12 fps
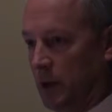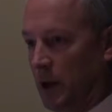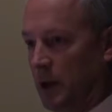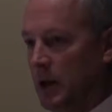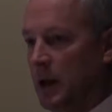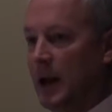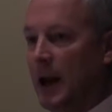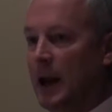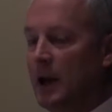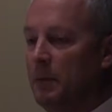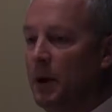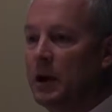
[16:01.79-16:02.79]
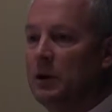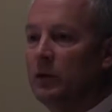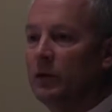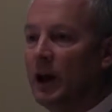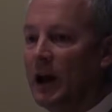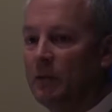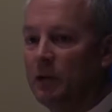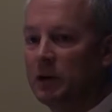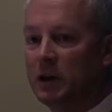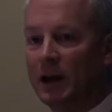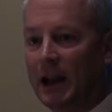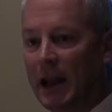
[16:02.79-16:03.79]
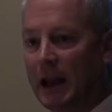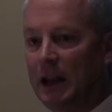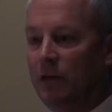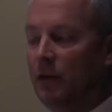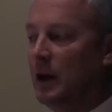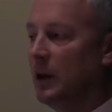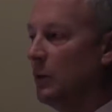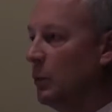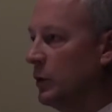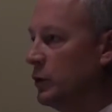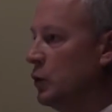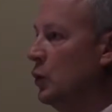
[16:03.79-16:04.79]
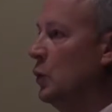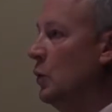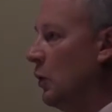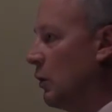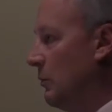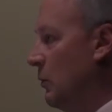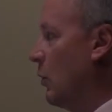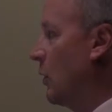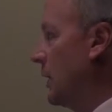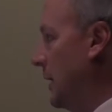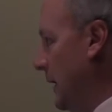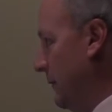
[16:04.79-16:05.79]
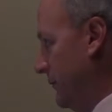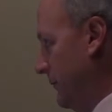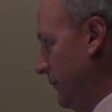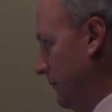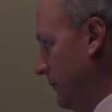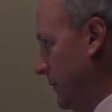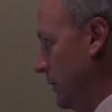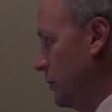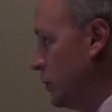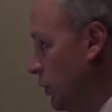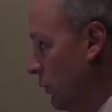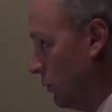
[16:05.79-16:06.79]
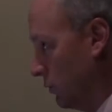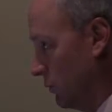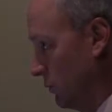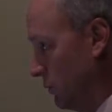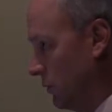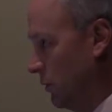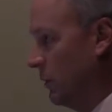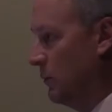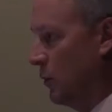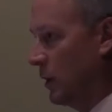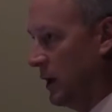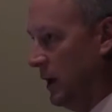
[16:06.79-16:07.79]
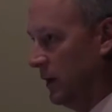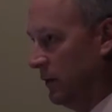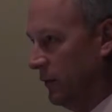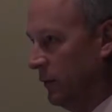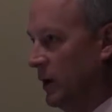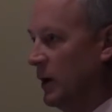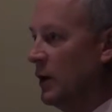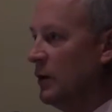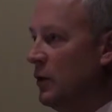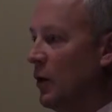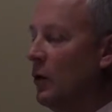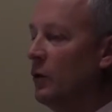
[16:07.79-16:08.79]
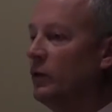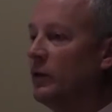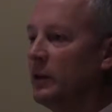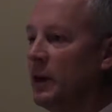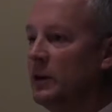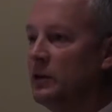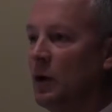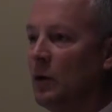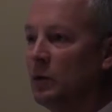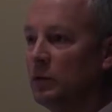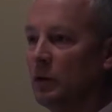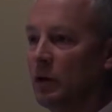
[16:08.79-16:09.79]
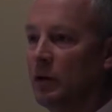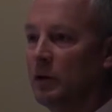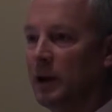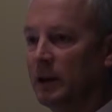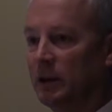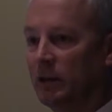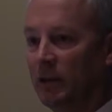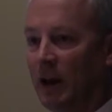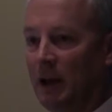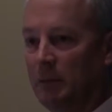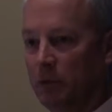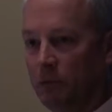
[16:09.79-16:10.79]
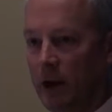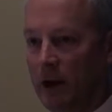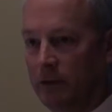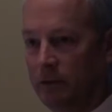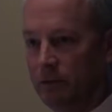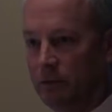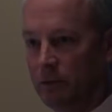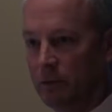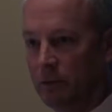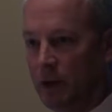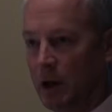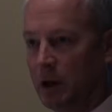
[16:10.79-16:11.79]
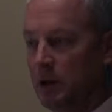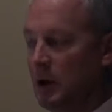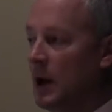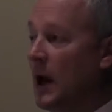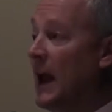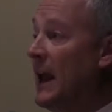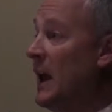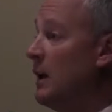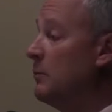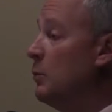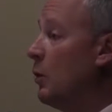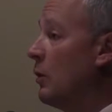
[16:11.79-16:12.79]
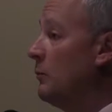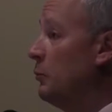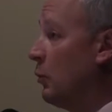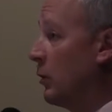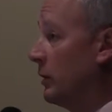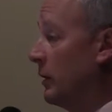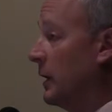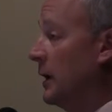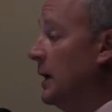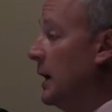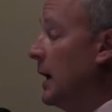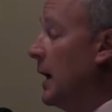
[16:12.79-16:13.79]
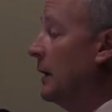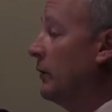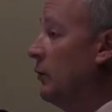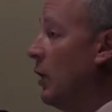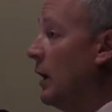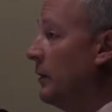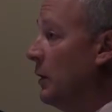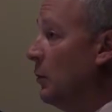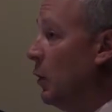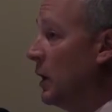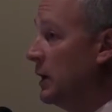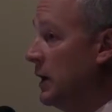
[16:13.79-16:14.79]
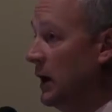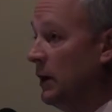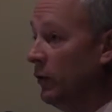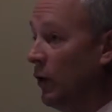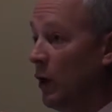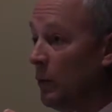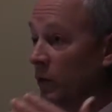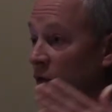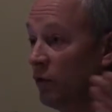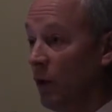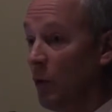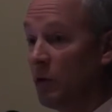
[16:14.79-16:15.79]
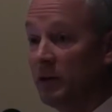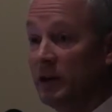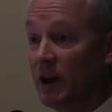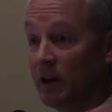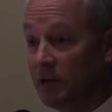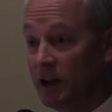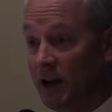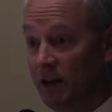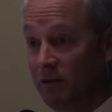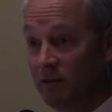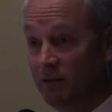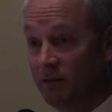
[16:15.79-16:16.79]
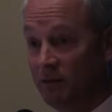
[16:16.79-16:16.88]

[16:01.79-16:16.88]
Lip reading: Okay? Anybody who's ever done anything with 2 or more kids, 2 or more kids, knows that they don't learn at the same rate. Okay? And more importantly, it's not that one kid is always slower than the other kid.